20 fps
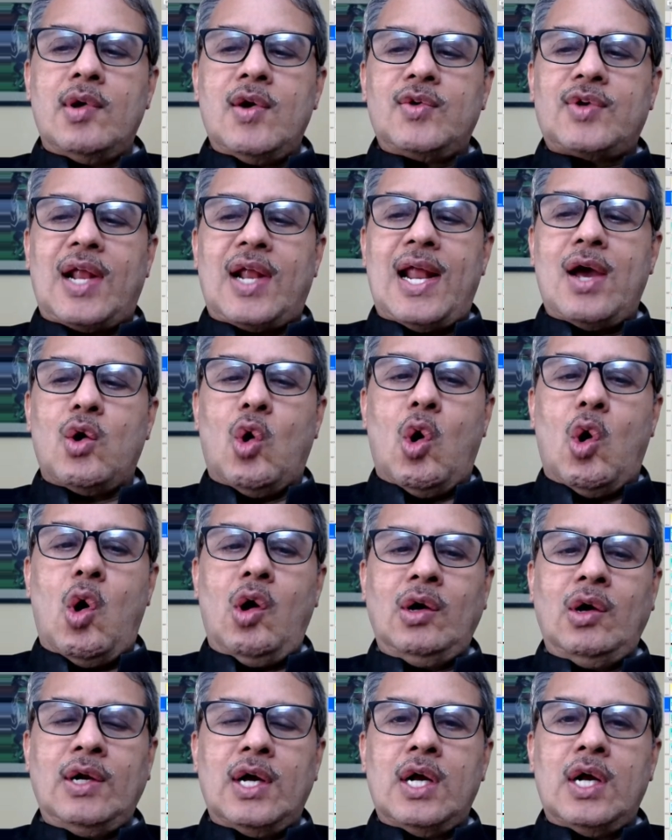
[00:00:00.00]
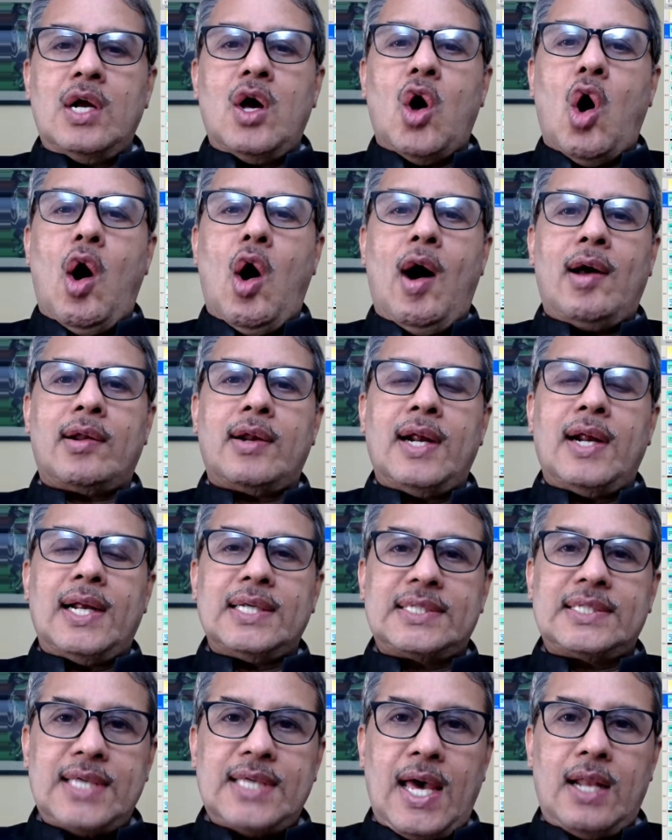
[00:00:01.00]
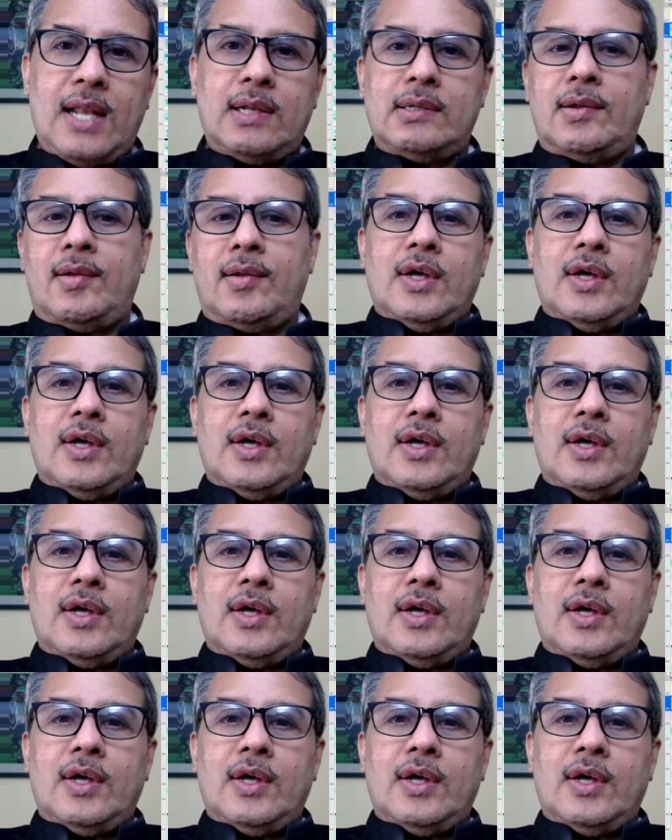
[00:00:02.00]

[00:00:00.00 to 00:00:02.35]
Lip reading: Shall I hold or sell?